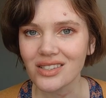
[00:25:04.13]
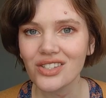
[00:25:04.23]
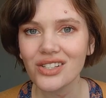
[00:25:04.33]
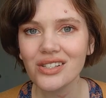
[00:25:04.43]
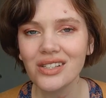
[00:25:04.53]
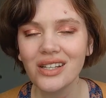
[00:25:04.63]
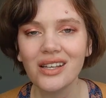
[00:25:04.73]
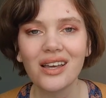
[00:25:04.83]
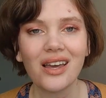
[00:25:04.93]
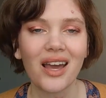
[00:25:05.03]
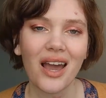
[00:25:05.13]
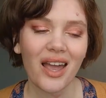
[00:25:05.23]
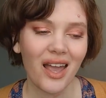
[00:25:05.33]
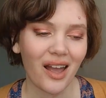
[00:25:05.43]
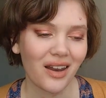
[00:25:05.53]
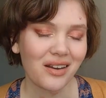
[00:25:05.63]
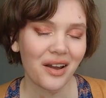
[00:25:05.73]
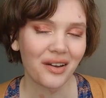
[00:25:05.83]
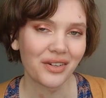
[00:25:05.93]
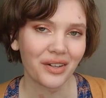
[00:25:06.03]
answer.
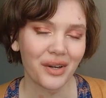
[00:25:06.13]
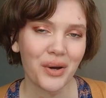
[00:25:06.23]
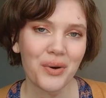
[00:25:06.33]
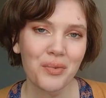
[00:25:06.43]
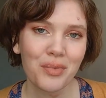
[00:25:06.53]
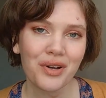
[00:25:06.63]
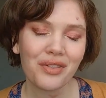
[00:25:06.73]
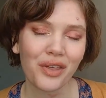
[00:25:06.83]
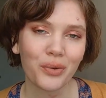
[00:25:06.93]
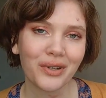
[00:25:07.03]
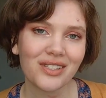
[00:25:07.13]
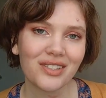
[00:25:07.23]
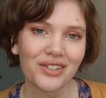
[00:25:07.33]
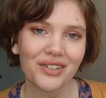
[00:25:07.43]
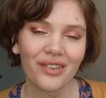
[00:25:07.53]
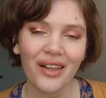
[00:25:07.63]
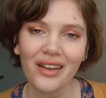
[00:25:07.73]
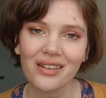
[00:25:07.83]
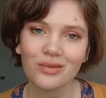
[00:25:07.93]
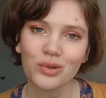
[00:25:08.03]
And I really hope that you'll consider
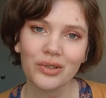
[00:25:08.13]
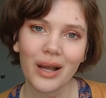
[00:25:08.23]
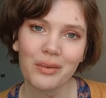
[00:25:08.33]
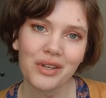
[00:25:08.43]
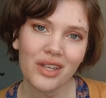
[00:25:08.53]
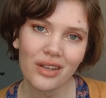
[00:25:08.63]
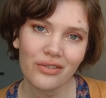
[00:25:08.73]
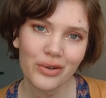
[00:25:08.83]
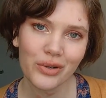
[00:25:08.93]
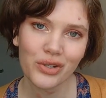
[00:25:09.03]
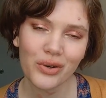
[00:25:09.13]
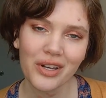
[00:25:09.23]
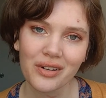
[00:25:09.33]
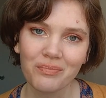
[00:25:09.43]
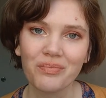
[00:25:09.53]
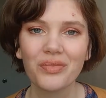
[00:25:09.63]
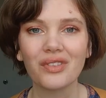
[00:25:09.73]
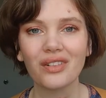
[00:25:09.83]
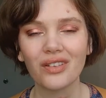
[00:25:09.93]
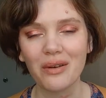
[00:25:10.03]
liking and subscribing if you enjoyed.
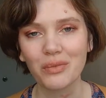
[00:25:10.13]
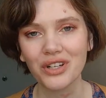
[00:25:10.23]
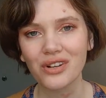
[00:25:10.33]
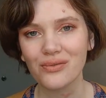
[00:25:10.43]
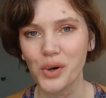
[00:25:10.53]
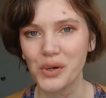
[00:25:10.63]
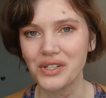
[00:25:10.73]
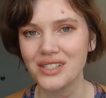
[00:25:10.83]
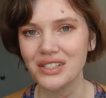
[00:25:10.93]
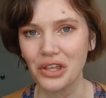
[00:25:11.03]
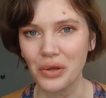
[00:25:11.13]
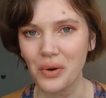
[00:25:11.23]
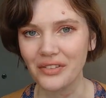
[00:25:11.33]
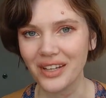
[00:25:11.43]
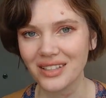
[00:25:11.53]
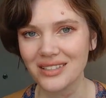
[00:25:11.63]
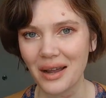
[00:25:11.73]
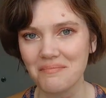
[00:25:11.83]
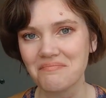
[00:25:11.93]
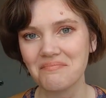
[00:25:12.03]
I'm looking forward to seeing you all next
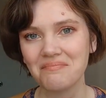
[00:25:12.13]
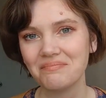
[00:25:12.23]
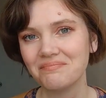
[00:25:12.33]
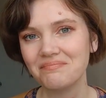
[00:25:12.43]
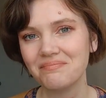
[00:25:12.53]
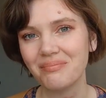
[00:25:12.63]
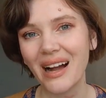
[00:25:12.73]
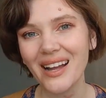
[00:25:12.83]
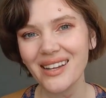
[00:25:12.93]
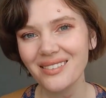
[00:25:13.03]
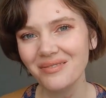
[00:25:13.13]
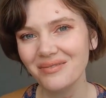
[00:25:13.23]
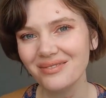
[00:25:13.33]
time. Bye!